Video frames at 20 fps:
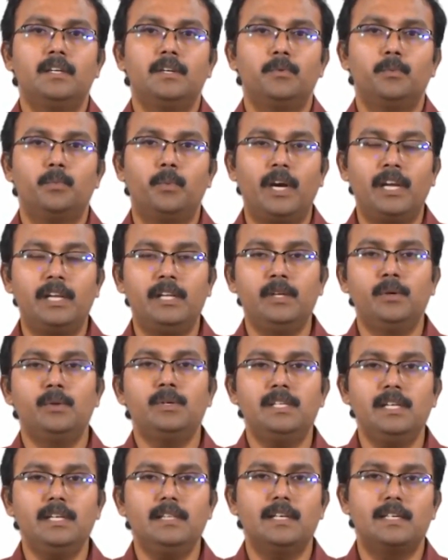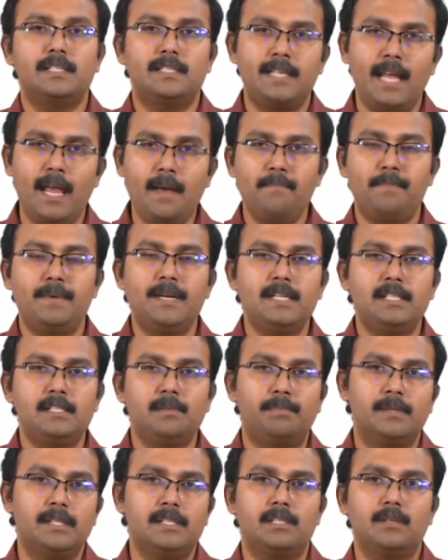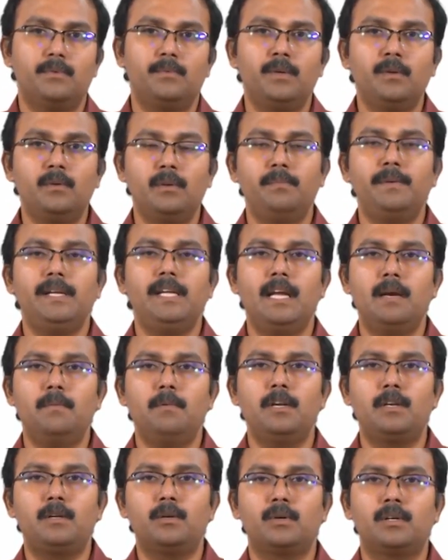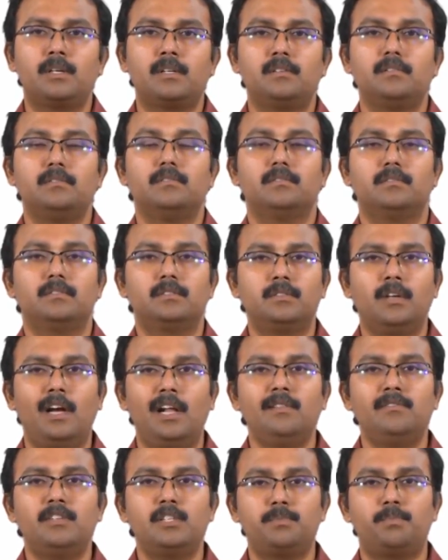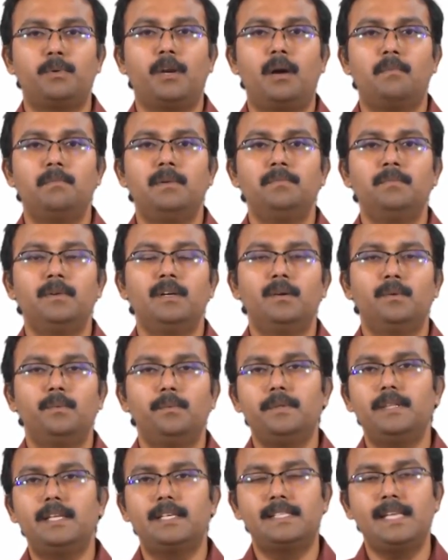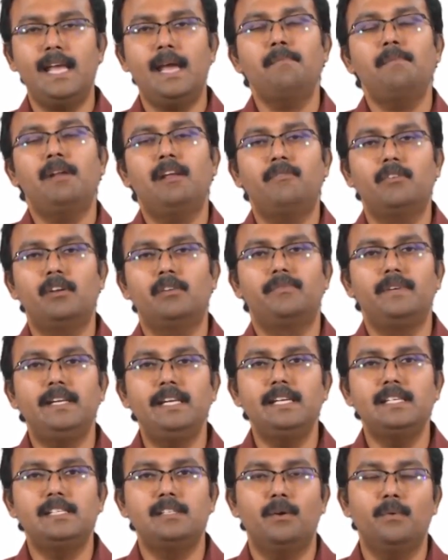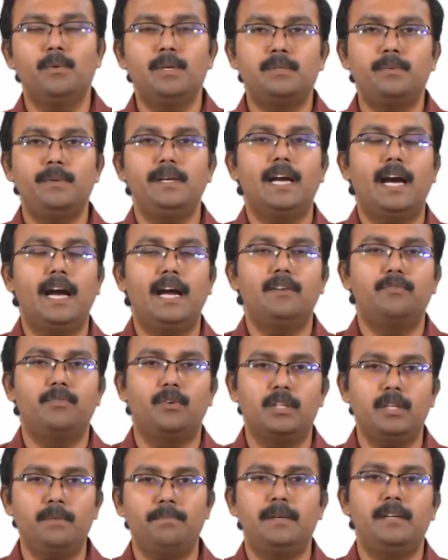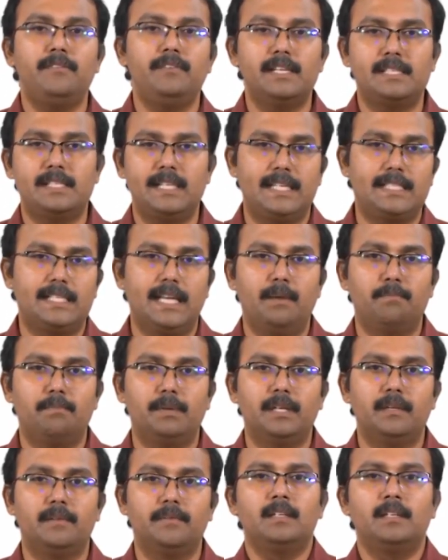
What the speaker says: while using the same principles, we will be able to solve this problem with the same level of ease which we had for the previous example.